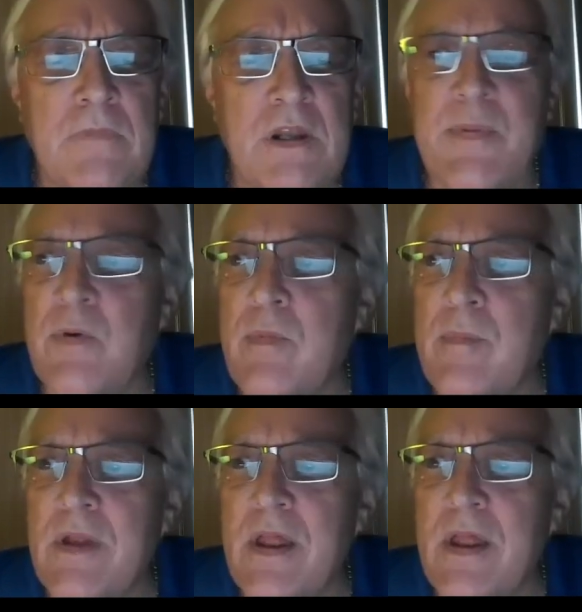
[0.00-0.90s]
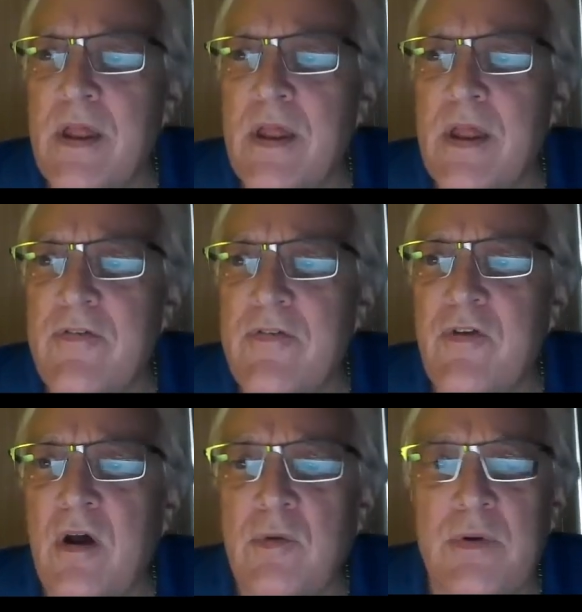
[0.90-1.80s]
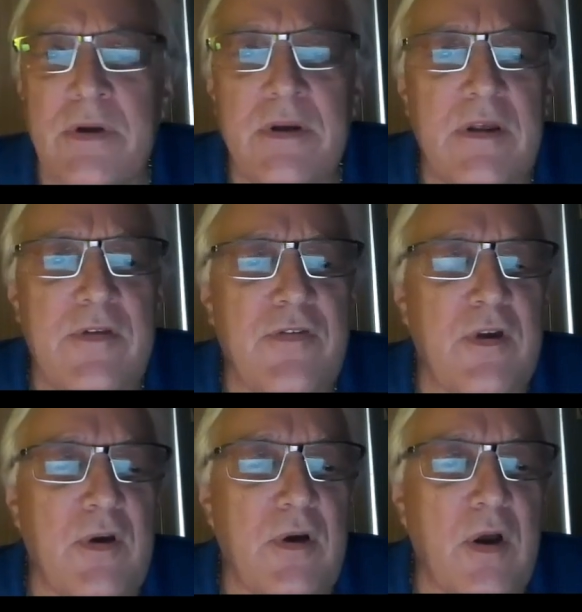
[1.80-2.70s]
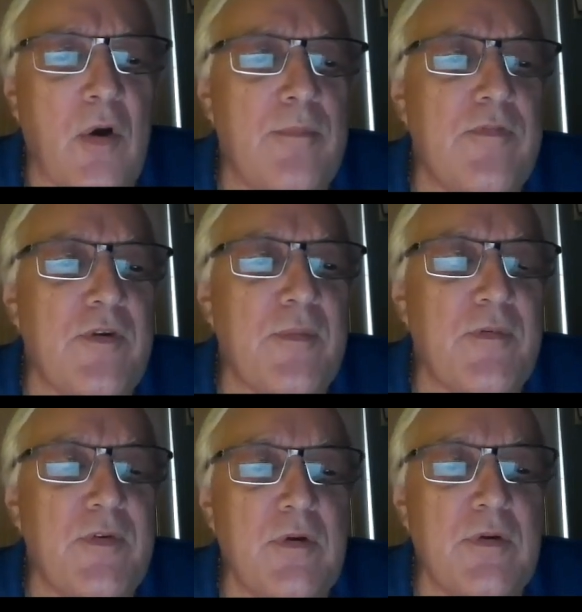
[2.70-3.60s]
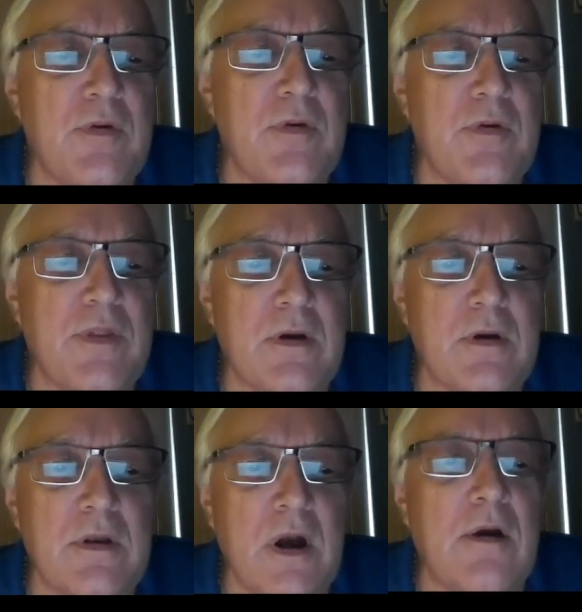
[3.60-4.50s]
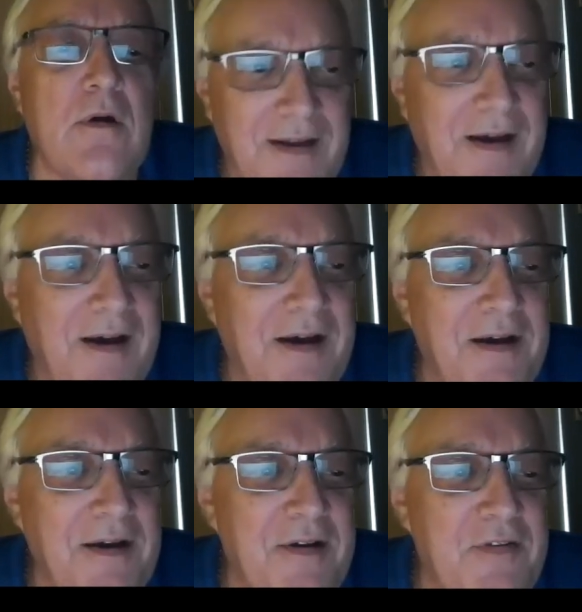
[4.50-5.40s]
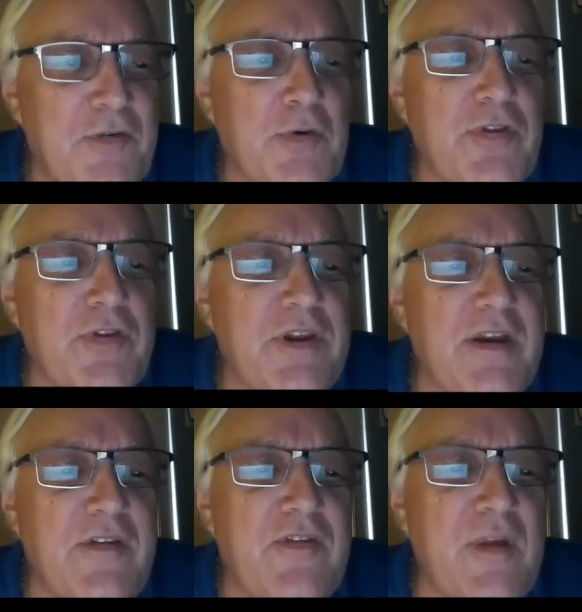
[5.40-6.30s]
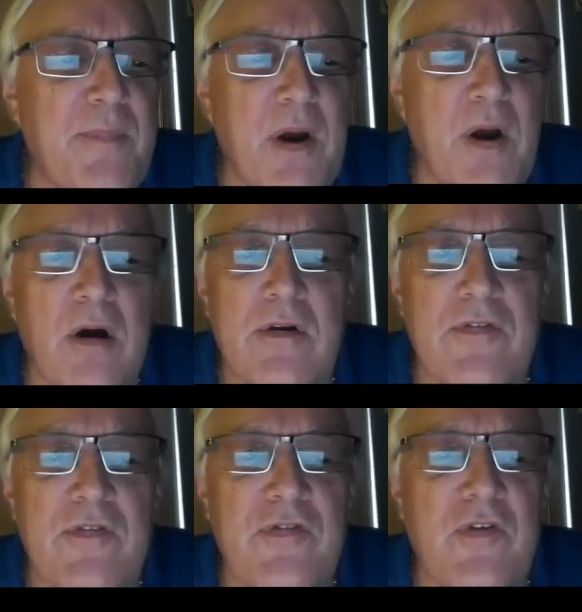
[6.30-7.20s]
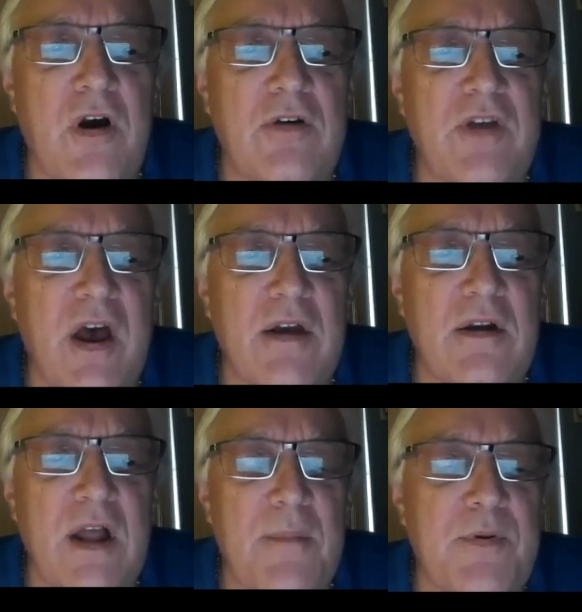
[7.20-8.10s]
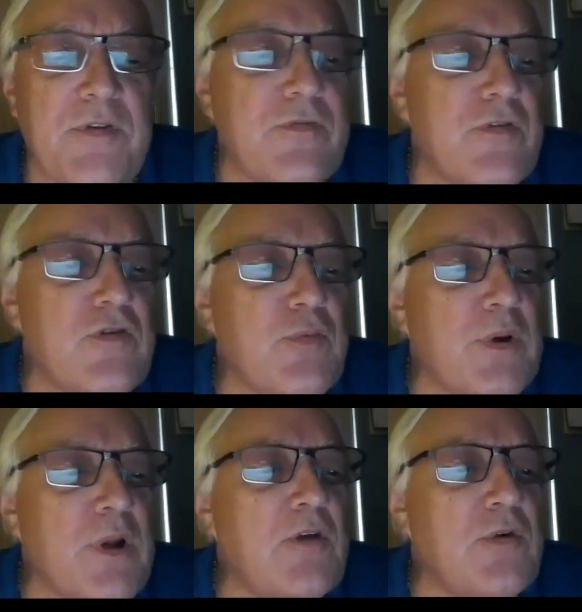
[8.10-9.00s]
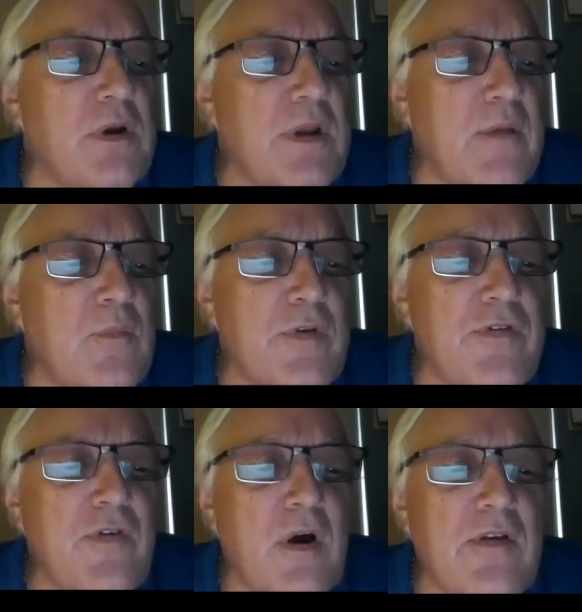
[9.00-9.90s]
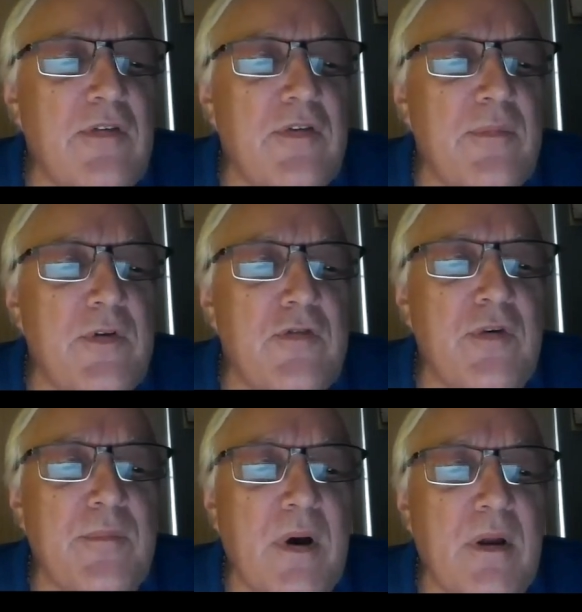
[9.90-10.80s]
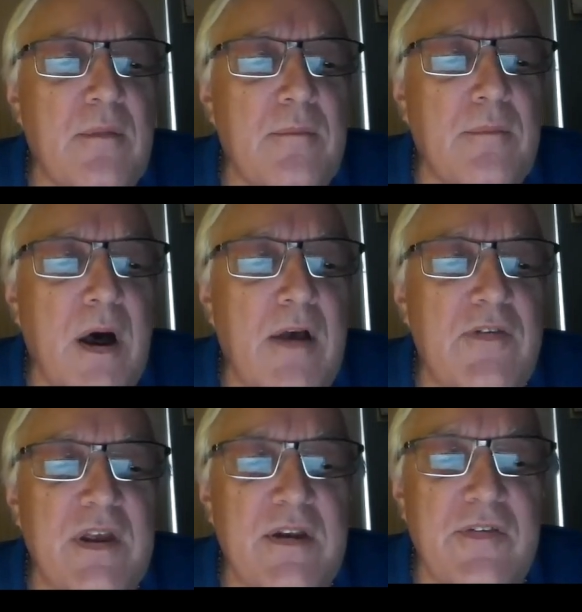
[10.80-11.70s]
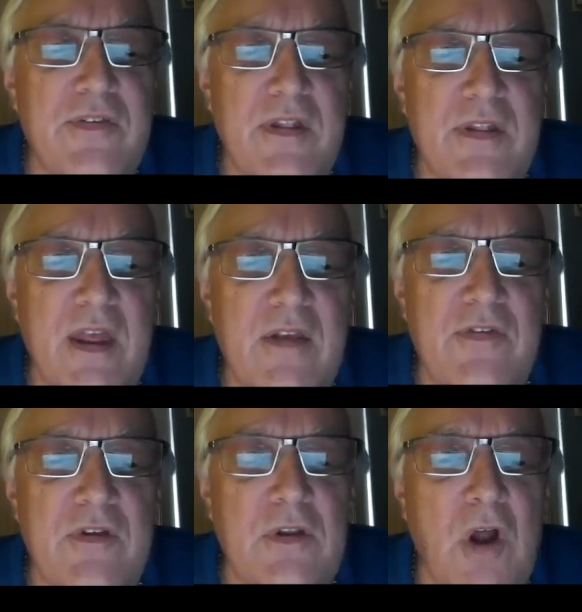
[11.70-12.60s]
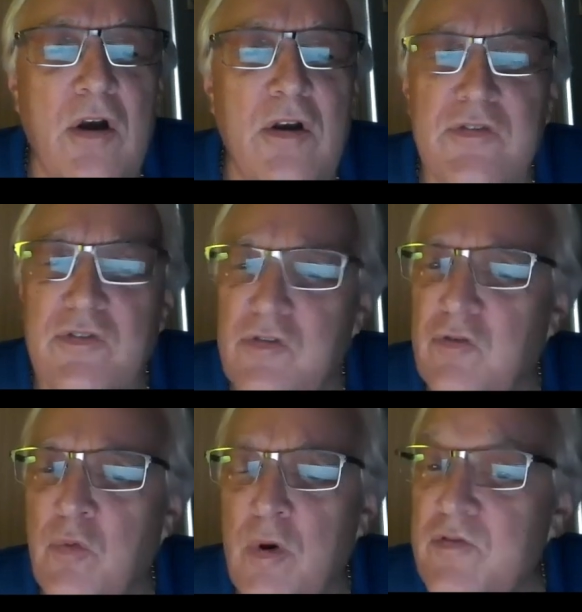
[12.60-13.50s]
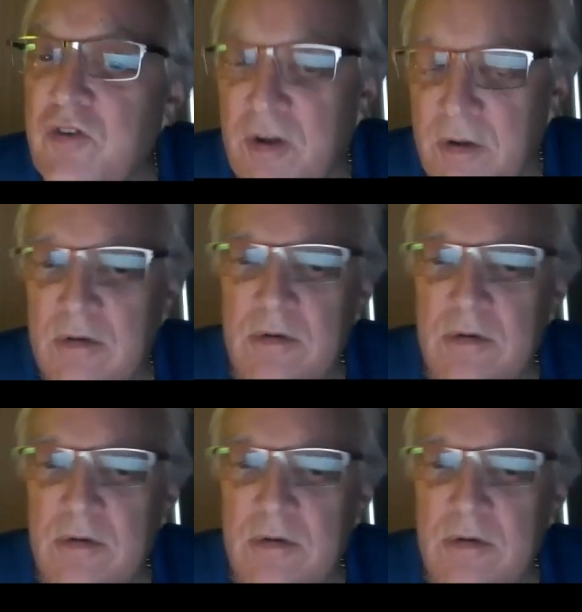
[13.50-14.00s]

Anybody remember that song, know what it is? I hope some of you that are younger. Sort the data set by artist and song title, output the first 100, and what song is in the Music Moz data set that has the longest description?